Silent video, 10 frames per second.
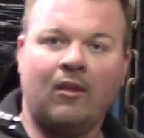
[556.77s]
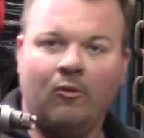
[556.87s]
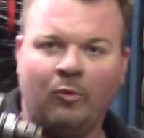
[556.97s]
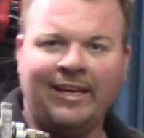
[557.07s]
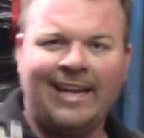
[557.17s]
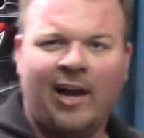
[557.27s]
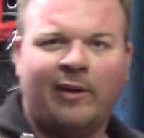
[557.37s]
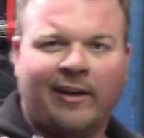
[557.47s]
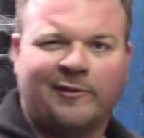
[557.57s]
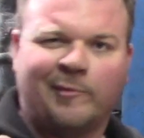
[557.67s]
we
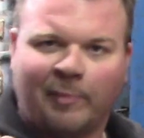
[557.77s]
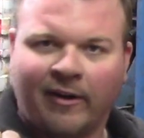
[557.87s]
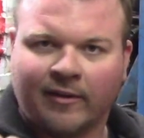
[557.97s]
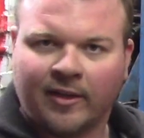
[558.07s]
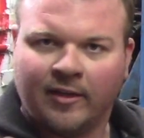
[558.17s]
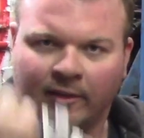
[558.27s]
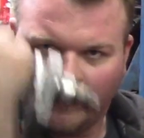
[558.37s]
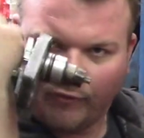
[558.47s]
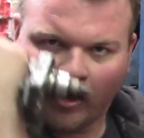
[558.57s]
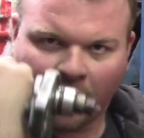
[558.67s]
now have spark
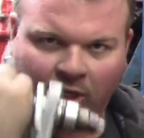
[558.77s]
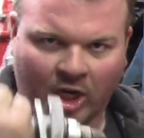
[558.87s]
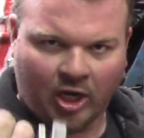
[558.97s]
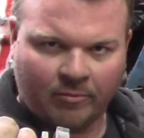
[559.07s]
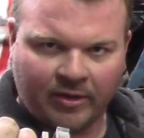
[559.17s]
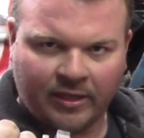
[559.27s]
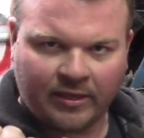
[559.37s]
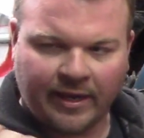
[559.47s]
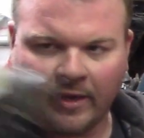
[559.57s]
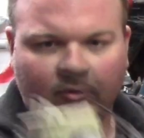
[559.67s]
for our
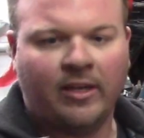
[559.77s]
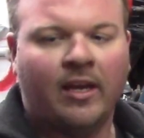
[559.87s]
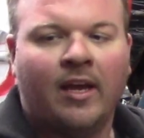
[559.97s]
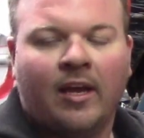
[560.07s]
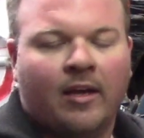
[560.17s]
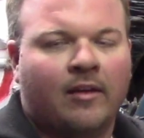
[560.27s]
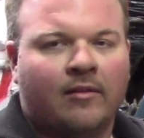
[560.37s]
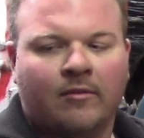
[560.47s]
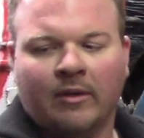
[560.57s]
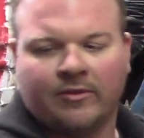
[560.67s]
carbureted Camry.
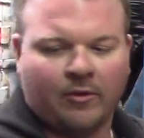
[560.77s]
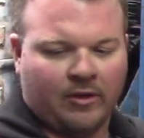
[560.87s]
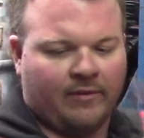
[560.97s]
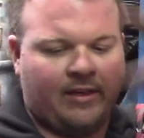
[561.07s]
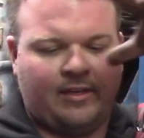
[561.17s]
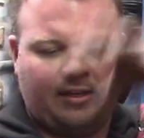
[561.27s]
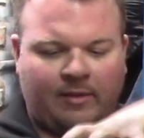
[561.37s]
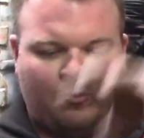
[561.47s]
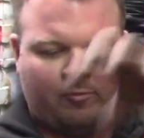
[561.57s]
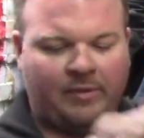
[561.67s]
Well, sort of. I need to
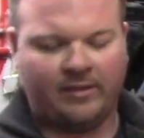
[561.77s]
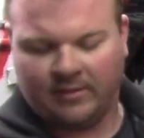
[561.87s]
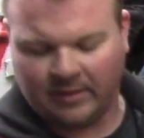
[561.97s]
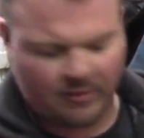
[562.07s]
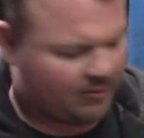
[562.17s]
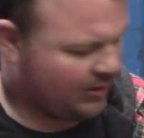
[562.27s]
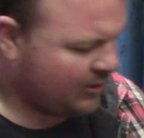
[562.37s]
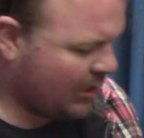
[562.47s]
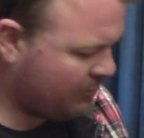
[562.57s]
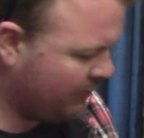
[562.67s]
get more pieces that go on the
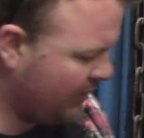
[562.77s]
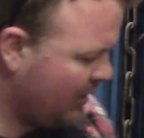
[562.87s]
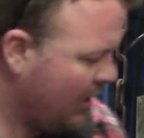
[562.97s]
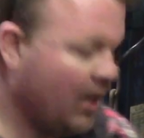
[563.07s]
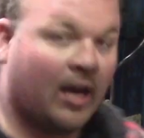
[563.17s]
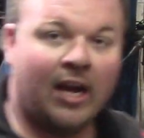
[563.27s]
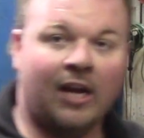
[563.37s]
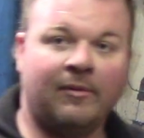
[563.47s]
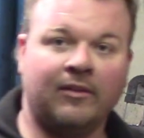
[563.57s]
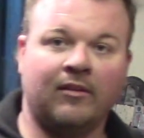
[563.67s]
top of it.
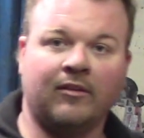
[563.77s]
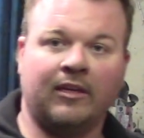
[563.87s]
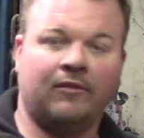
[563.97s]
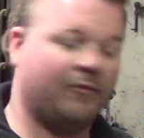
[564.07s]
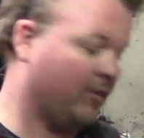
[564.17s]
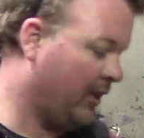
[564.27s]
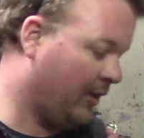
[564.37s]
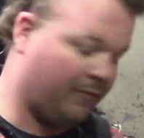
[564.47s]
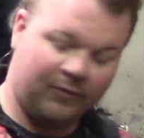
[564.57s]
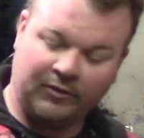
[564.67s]
I'm on the lookout for
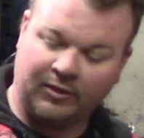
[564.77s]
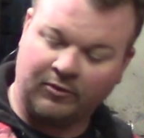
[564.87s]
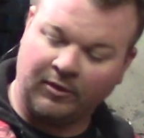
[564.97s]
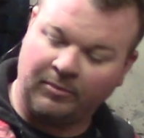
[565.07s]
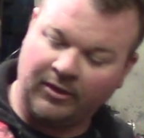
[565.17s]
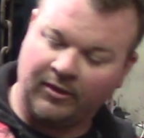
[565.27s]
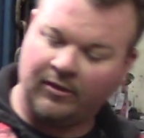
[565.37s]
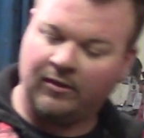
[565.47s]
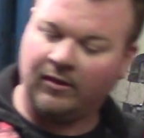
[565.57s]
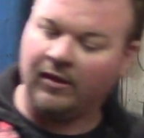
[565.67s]
a full
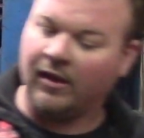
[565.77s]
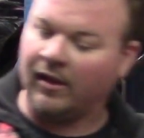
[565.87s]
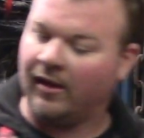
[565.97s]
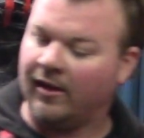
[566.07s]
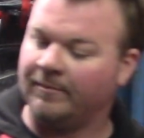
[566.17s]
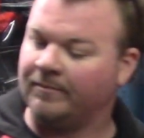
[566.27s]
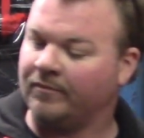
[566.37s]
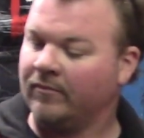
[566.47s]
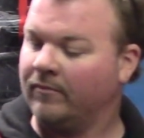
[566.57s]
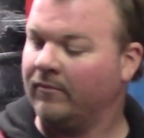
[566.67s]
distributor. I'll
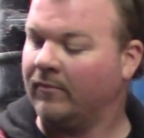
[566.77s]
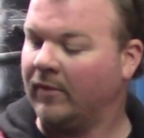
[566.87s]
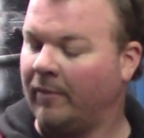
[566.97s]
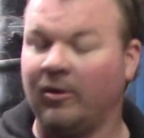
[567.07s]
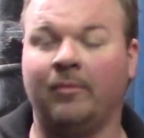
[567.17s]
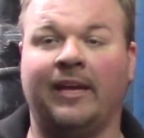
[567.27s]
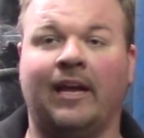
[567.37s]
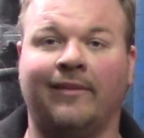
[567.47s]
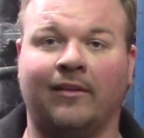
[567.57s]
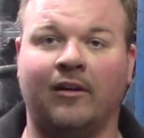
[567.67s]
probably
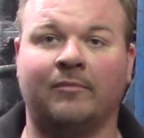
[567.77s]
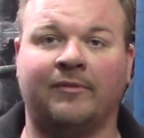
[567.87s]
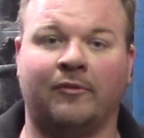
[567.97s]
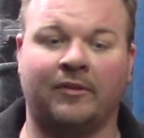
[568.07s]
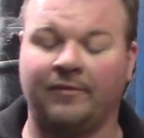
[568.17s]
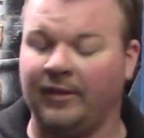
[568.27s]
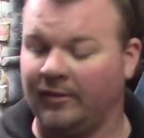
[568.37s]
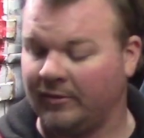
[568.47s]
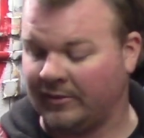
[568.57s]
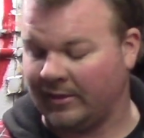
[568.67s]
have it long before this video
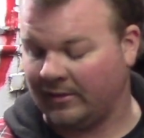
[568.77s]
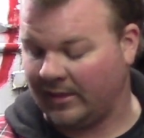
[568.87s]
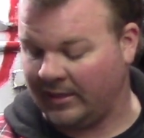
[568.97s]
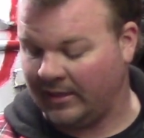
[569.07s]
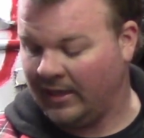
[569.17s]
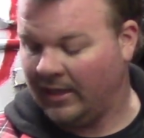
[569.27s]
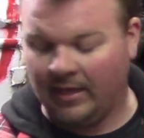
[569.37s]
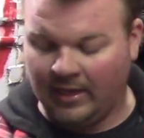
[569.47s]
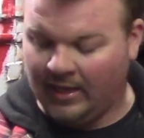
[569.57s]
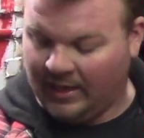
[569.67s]
goes online.
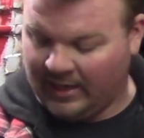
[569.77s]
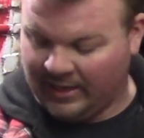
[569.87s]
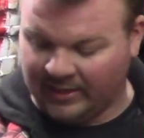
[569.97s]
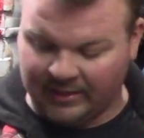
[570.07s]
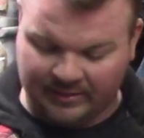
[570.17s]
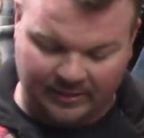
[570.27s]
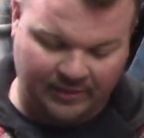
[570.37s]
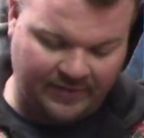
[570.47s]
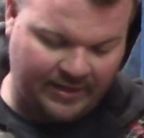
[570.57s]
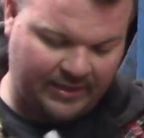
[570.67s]
And I'm going to see
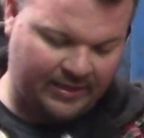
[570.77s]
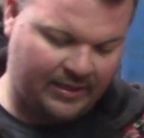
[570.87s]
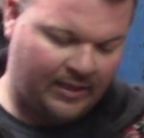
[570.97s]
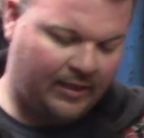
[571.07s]
if I can,